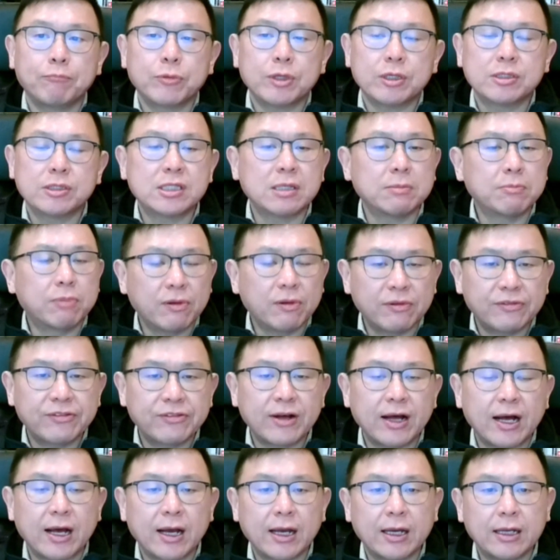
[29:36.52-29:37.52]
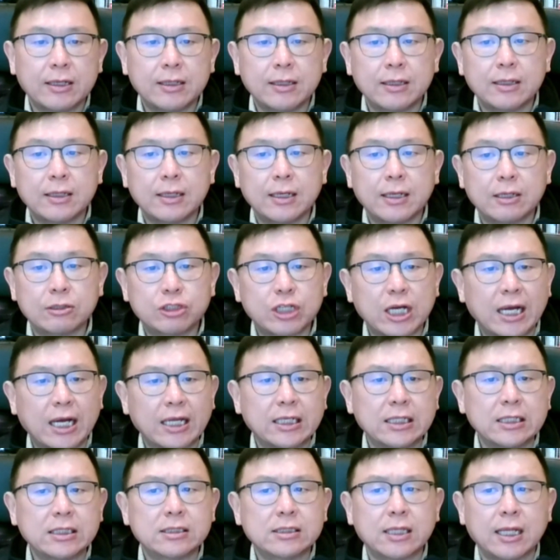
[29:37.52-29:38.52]
simplified
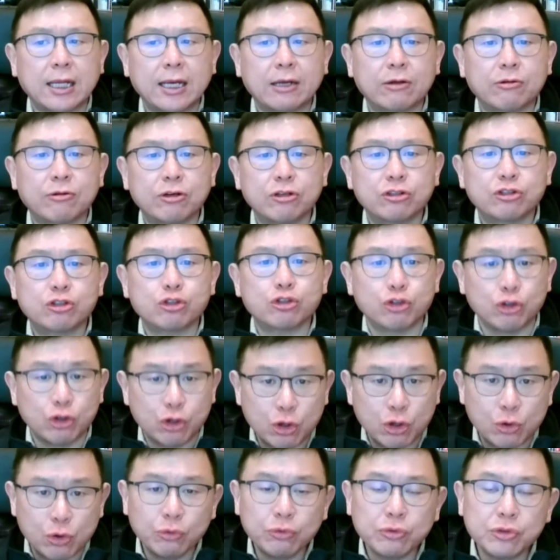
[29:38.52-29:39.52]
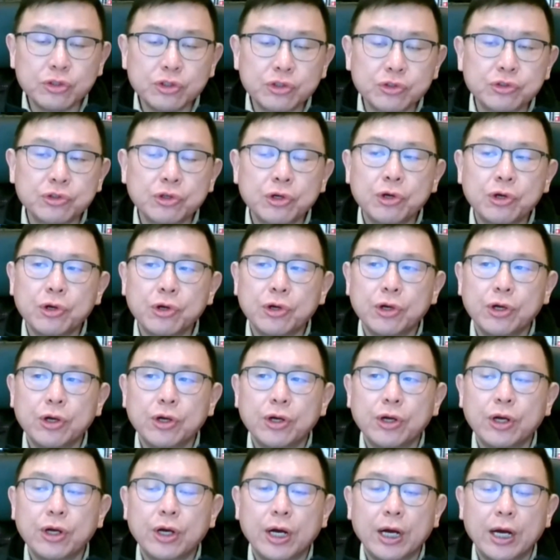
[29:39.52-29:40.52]
Chinese language news,
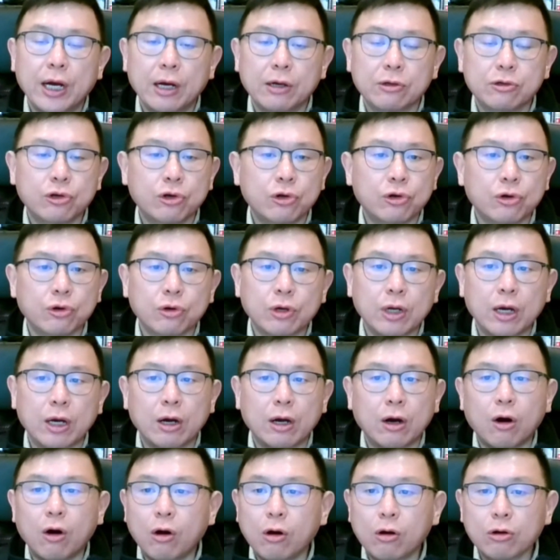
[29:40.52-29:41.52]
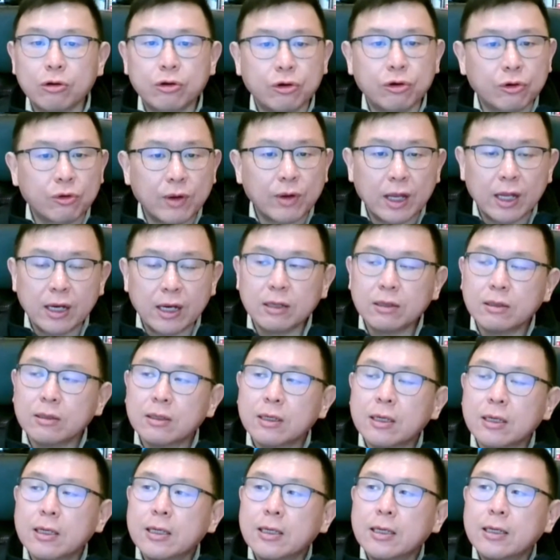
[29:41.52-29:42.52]
all curated,
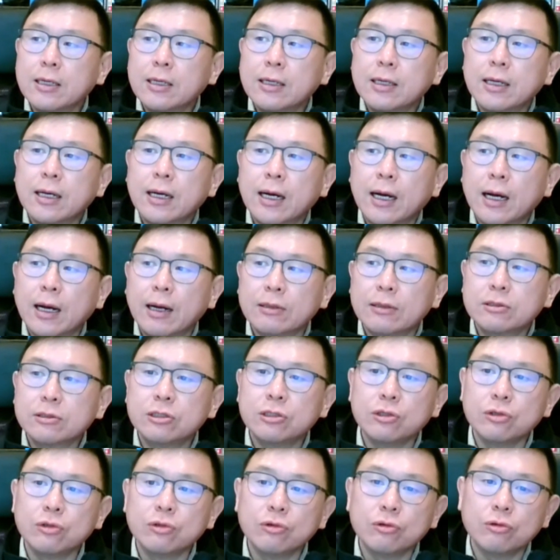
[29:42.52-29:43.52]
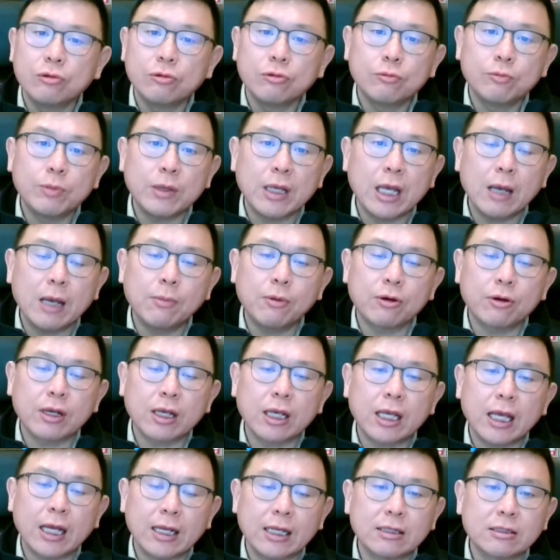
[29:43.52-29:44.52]
to be able to
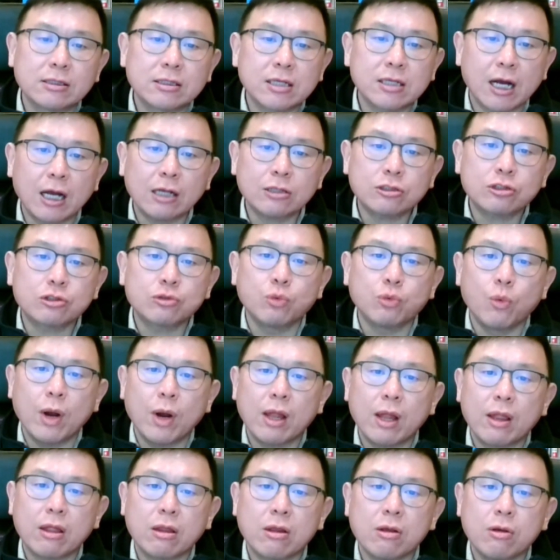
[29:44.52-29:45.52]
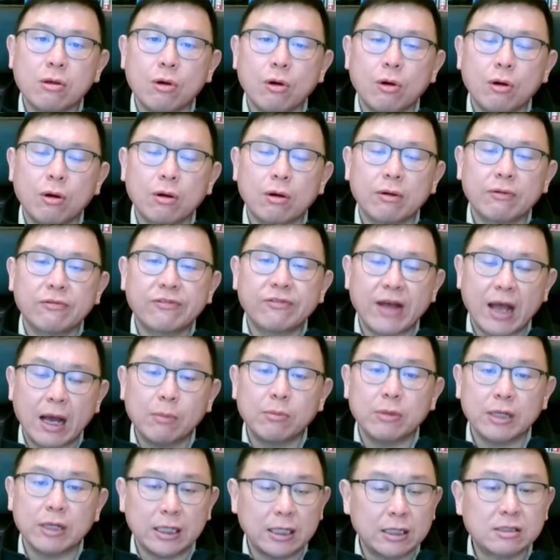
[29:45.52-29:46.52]
get in touch with your
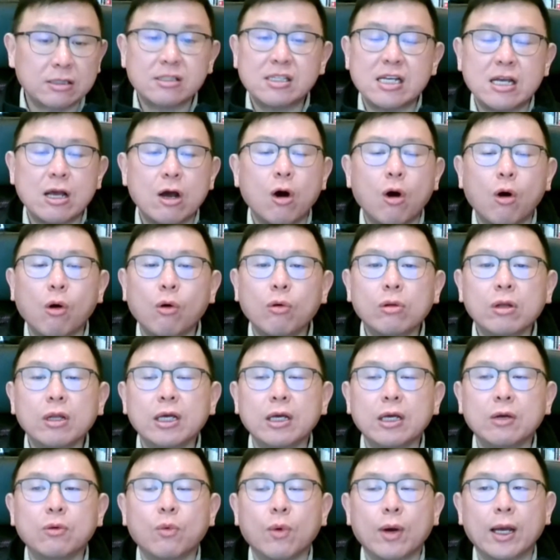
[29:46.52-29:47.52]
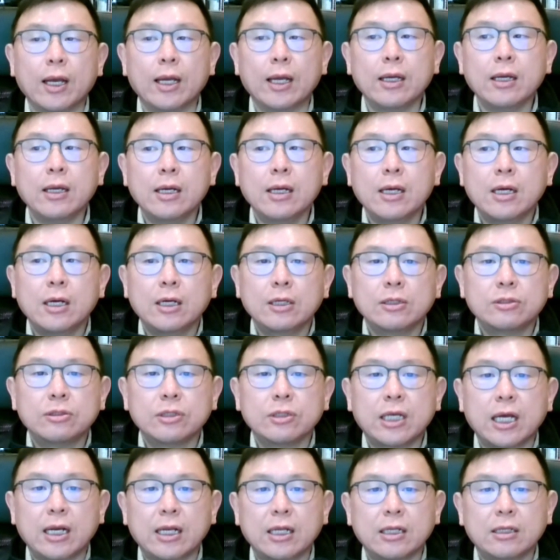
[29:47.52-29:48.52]
family. It's the only way to
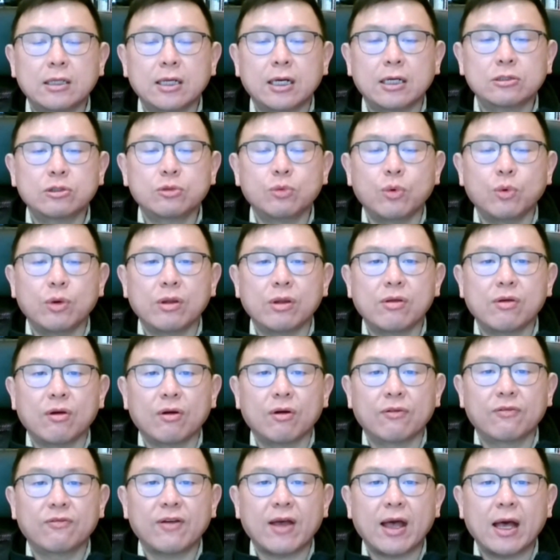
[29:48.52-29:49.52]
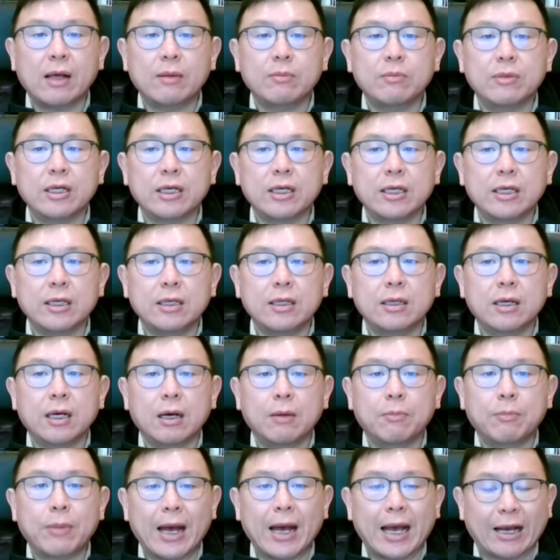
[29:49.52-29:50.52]
get in touch with your family
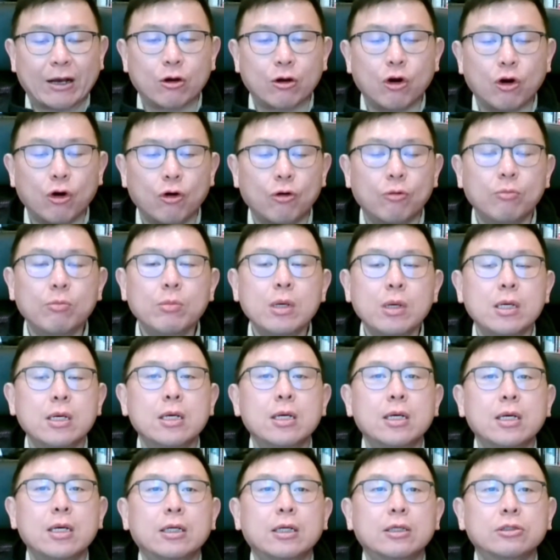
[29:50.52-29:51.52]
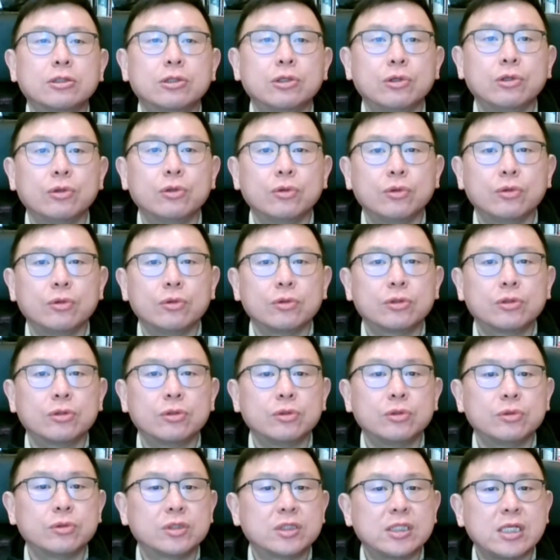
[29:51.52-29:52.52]
back home,
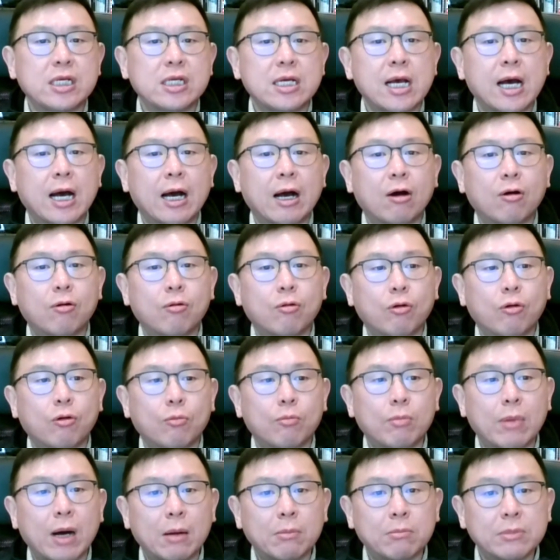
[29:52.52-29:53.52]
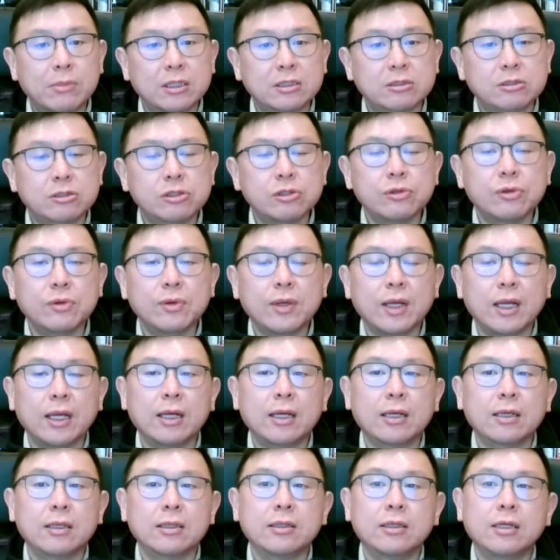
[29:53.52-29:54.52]
to see how mom is
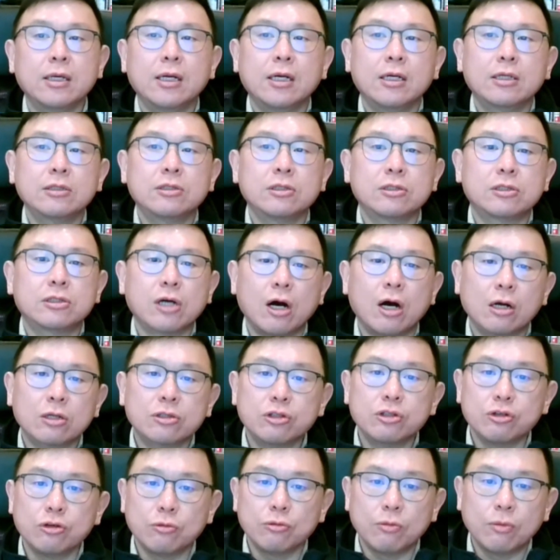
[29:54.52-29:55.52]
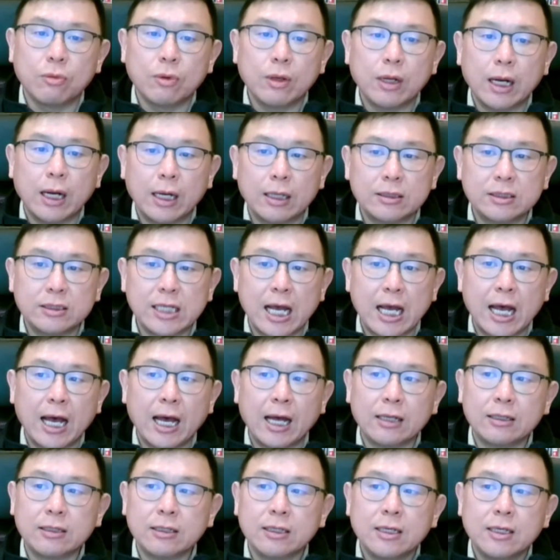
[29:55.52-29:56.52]
doing, to talk to
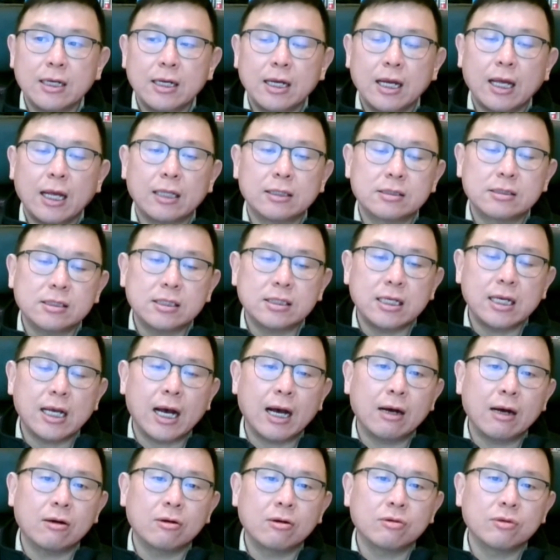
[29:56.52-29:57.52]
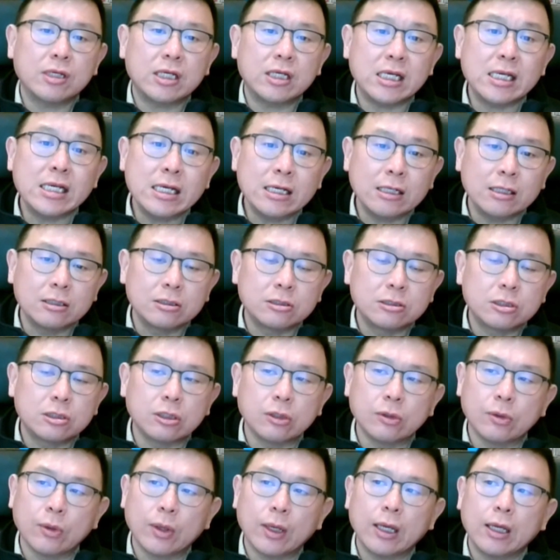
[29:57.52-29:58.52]
dad and see how he is
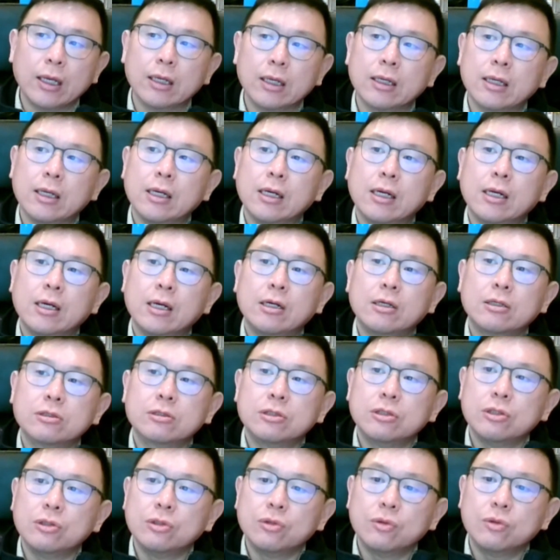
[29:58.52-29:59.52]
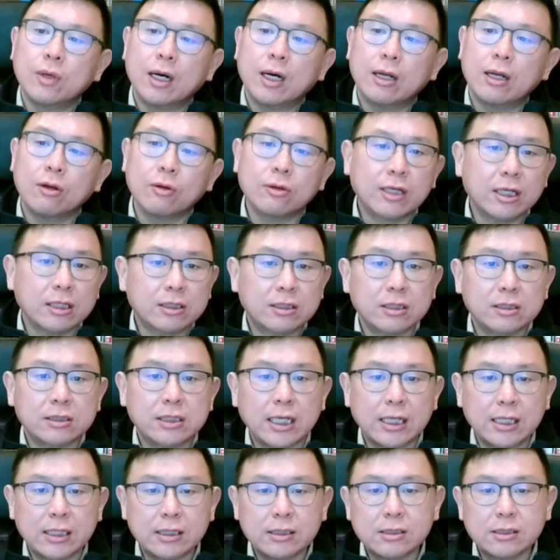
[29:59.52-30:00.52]
doing, to look at the
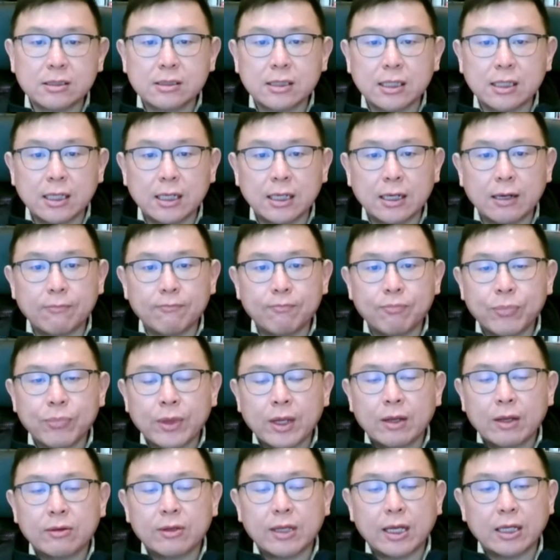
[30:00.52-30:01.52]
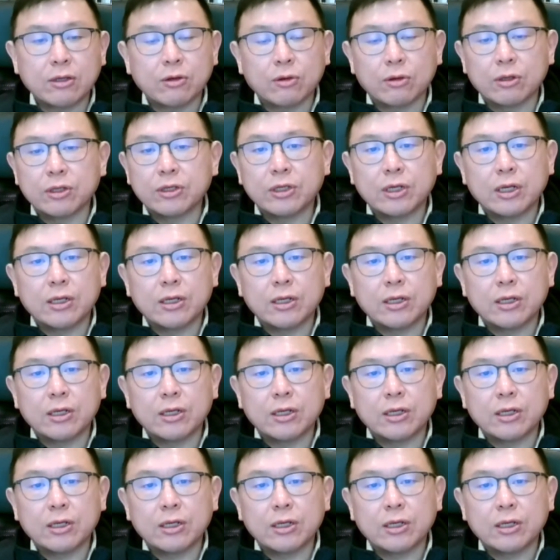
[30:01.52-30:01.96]
dance that your